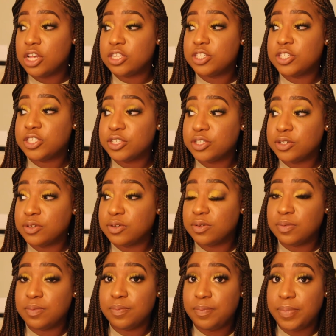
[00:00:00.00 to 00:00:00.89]

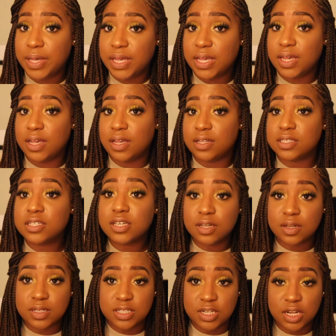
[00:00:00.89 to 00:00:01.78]
to
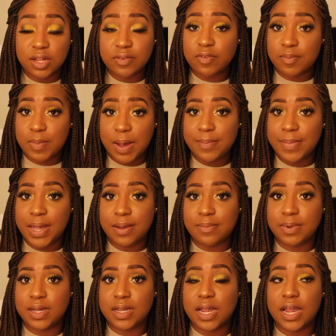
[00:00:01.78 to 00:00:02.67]
deliver my
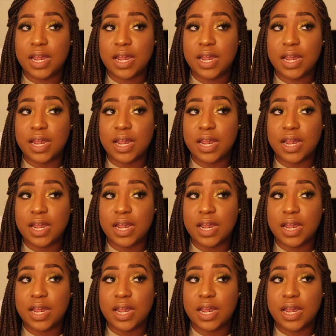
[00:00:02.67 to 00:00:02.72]
baby,